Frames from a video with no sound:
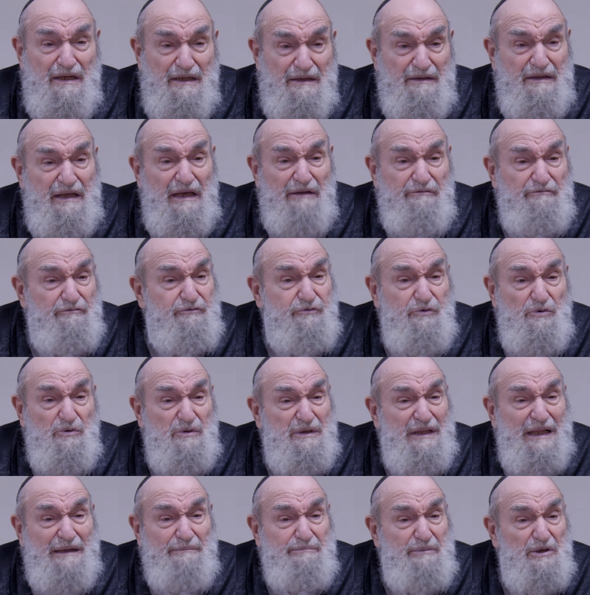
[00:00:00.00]
I eat
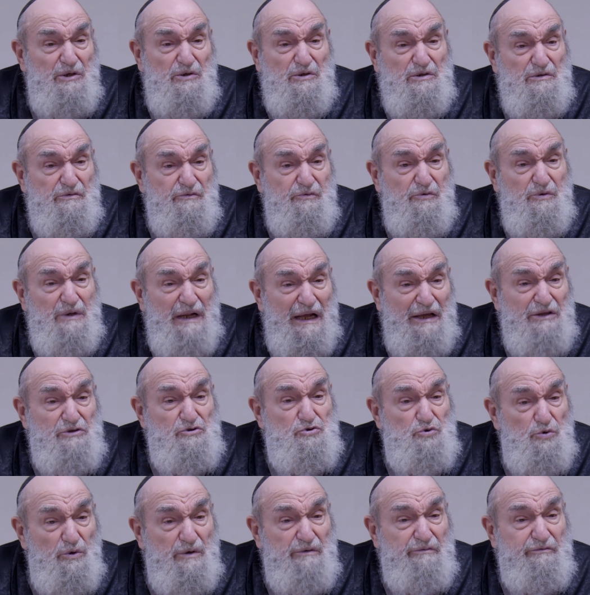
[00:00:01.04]
food not because food, I
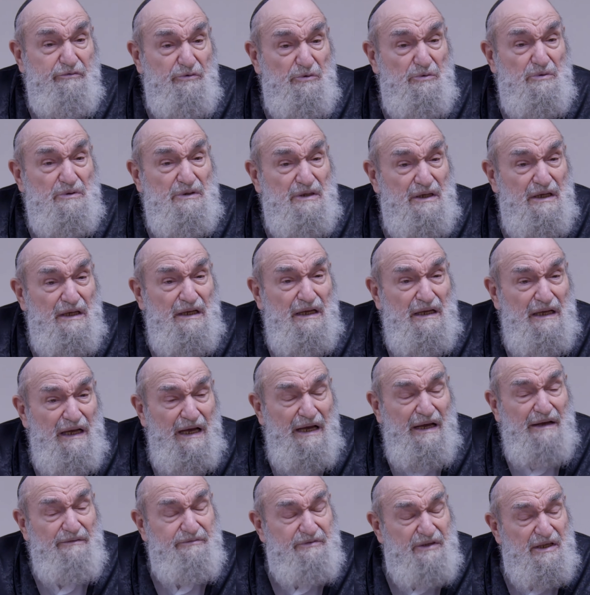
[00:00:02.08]
enjoy food. I
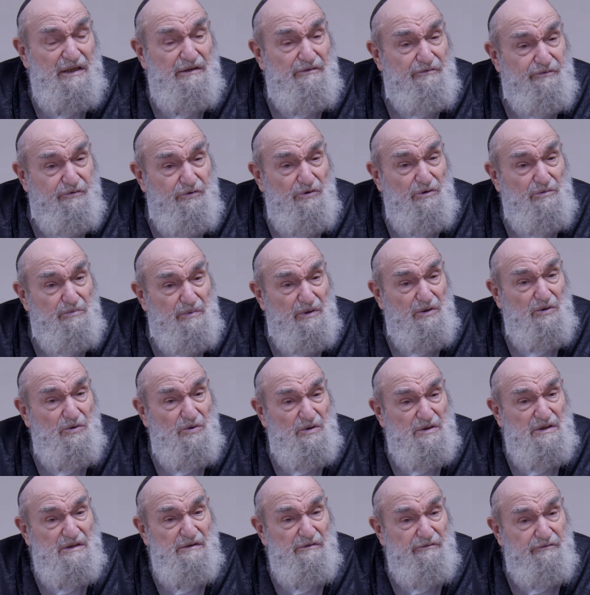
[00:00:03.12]
have to eat food
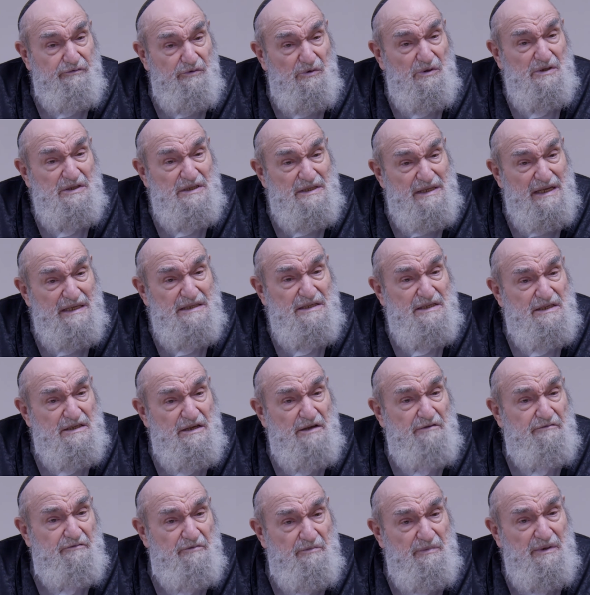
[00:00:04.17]
because the food is
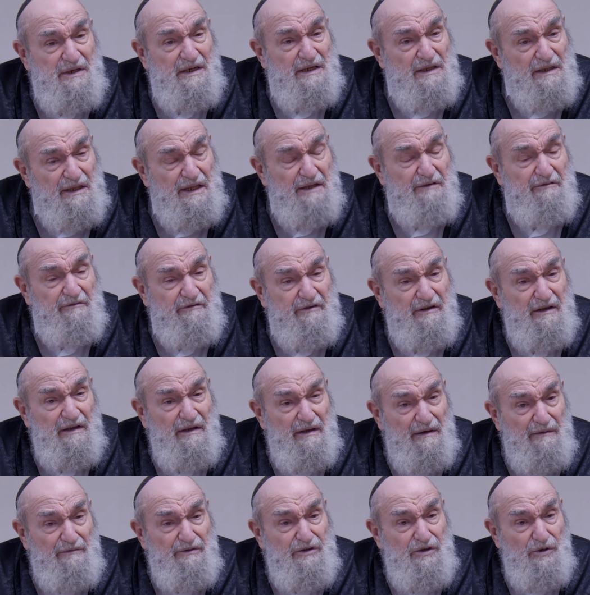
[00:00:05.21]
necessary for me to live.
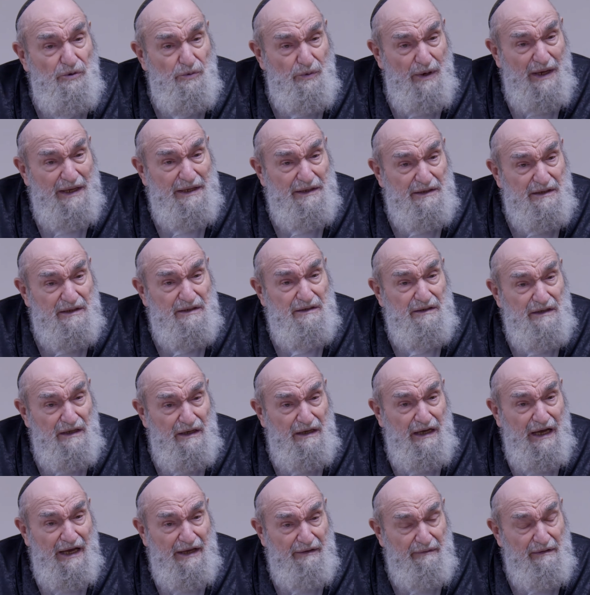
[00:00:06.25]
You're right.
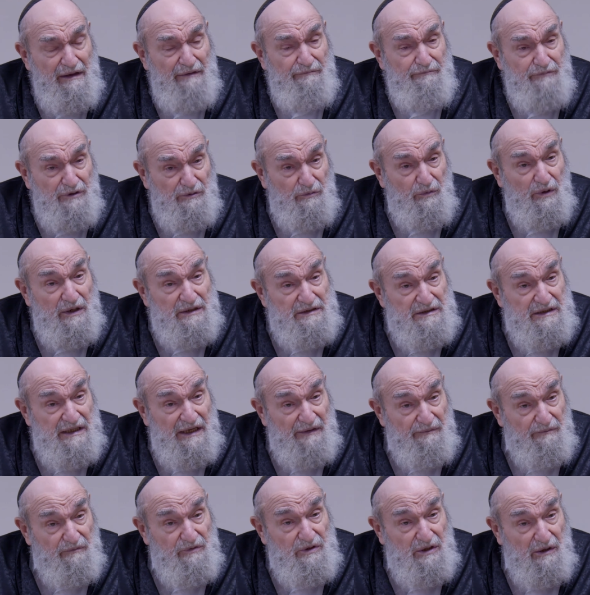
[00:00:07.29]
I, but one I,
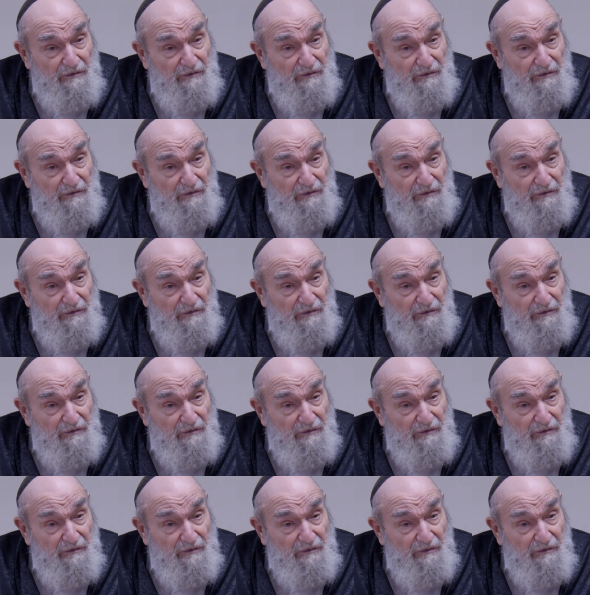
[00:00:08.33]
with